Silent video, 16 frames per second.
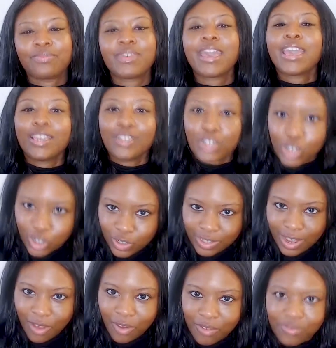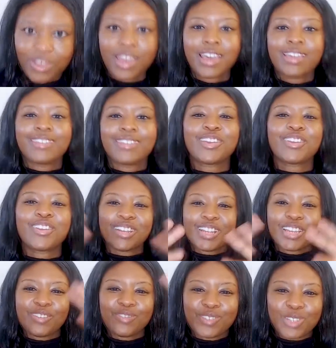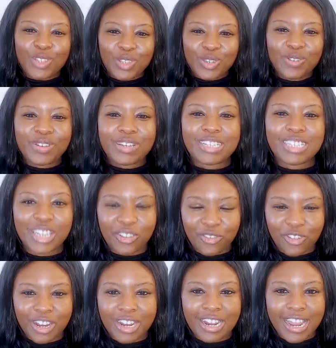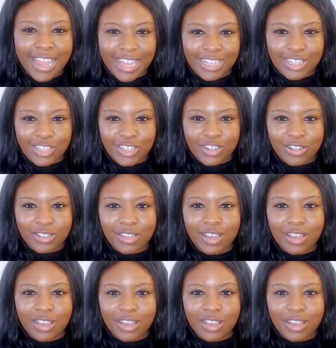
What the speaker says: and yourself that you're going to give two different answers.